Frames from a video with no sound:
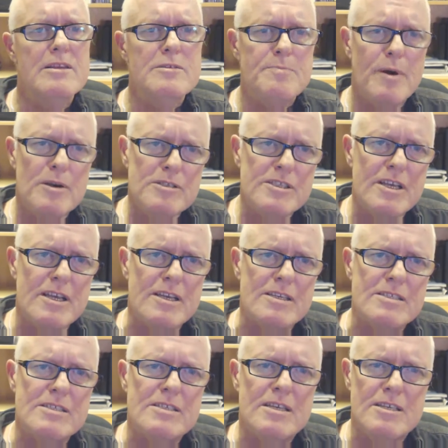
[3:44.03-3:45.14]
This
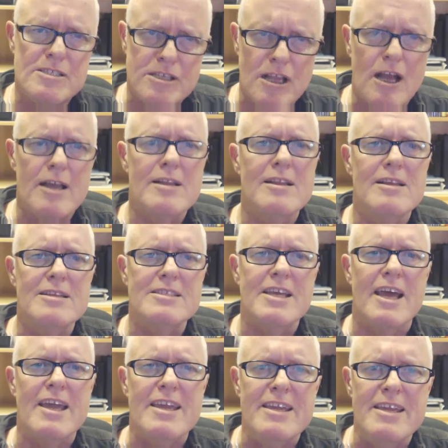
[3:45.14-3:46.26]
process is likely to
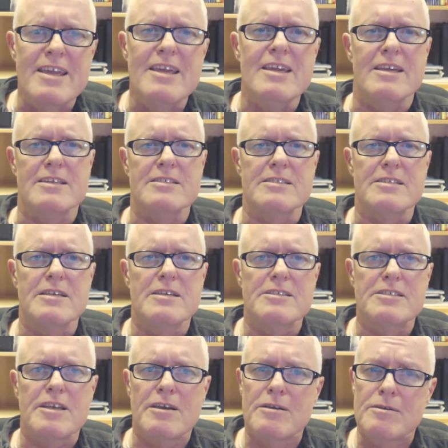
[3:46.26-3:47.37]
take years,
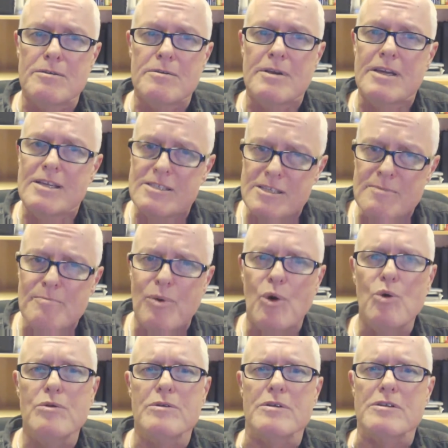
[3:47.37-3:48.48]
so it's
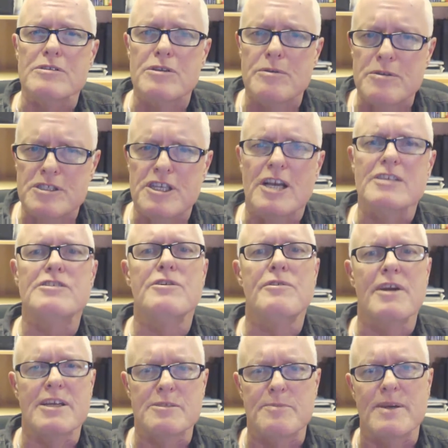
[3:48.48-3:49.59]
important to adjust
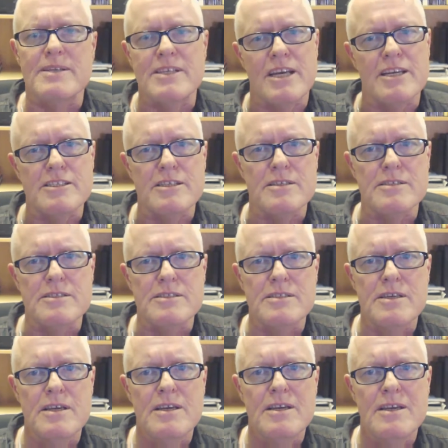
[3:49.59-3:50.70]
your
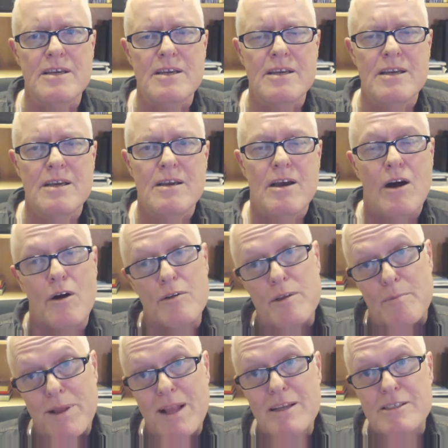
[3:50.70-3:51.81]
expectations. On
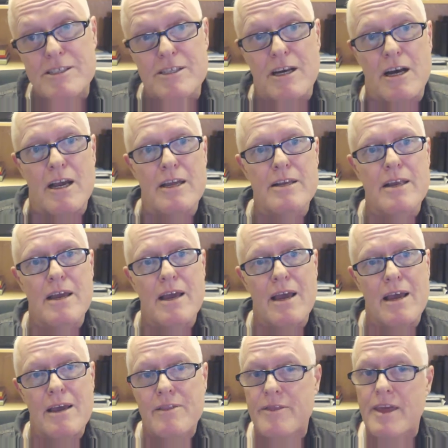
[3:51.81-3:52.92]
the plus side,
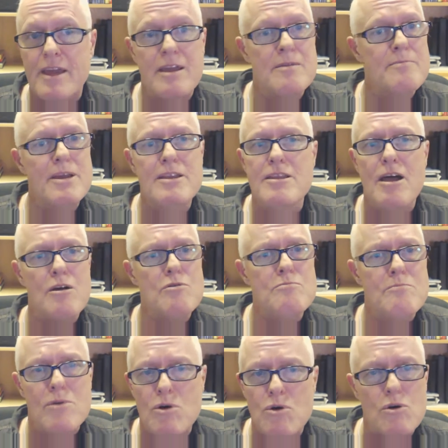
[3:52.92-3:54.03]
there can be no
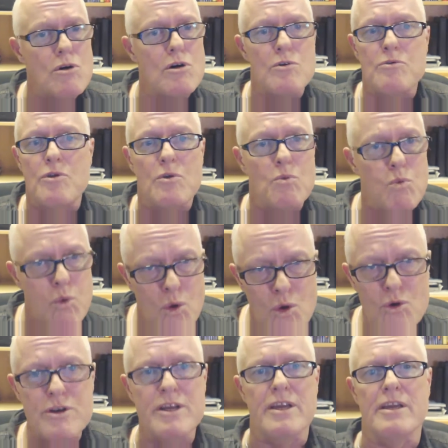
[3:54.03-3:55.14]
more
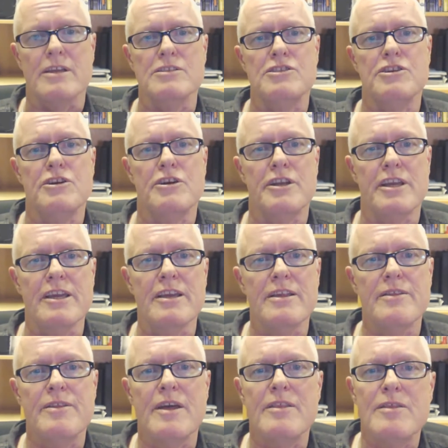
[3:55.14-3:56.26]
rewarding
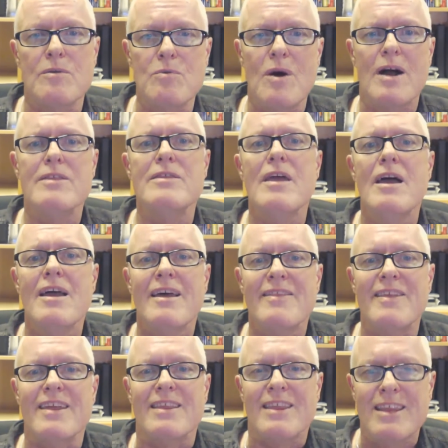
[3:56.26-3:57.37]
journey than the one
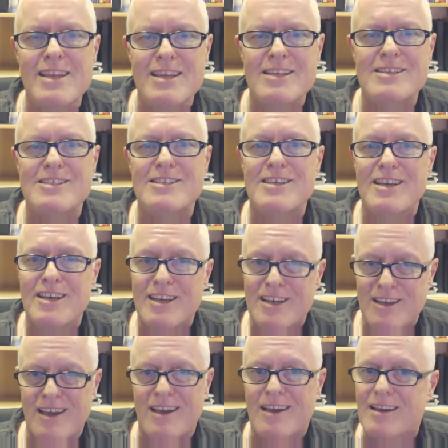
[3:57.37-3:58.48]
that leads
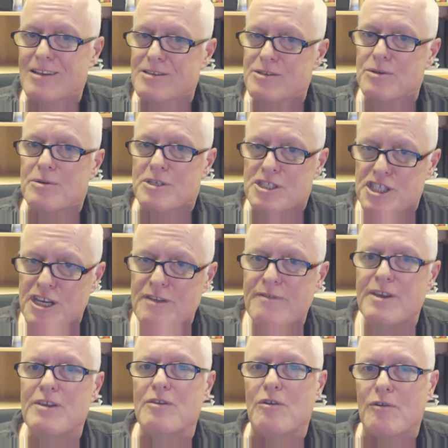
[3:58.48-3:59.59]
to
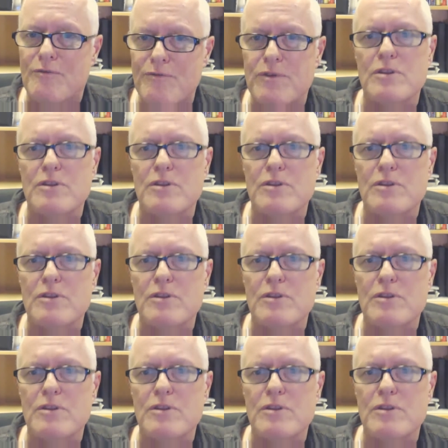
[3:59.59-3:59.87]
achieving your